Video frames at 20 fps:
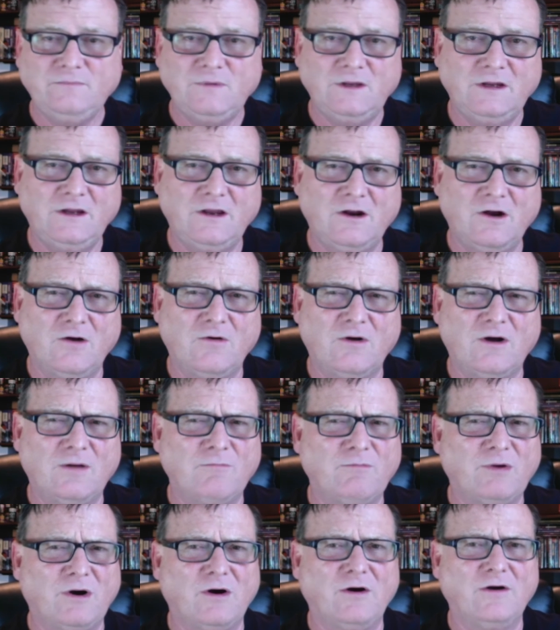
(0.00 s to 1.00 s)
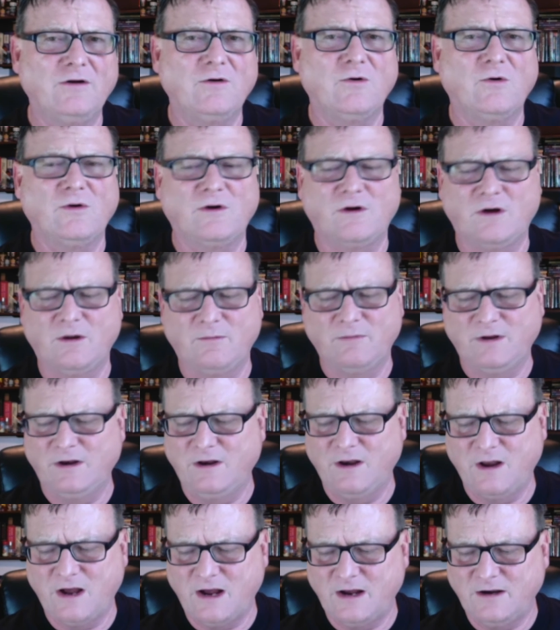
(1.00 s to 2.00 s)
you know a burn going on, but
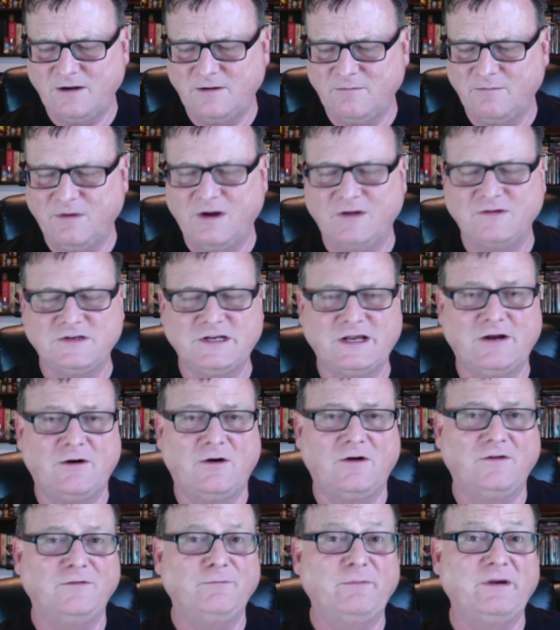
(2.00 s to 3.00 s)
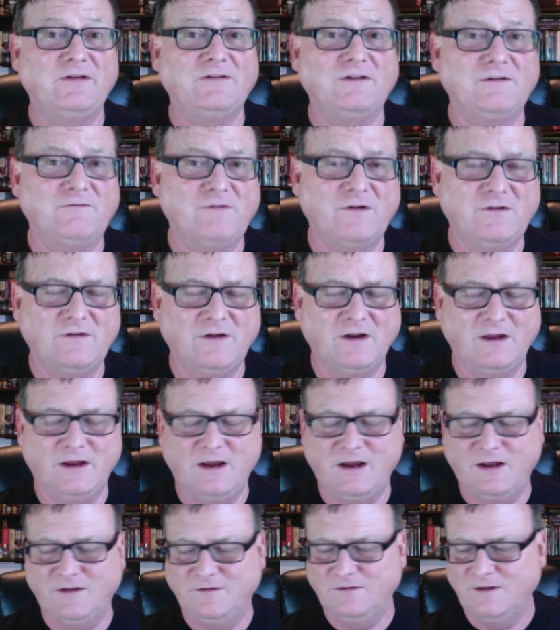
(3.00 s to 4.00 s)
not much at all, especially for chili
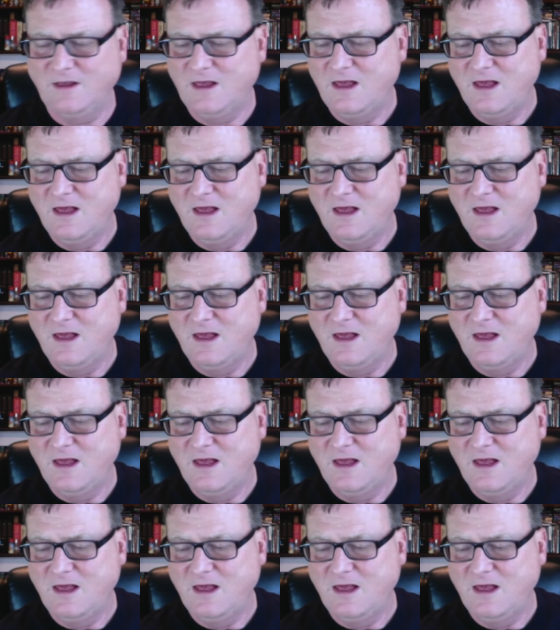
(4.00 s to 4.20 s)
heads.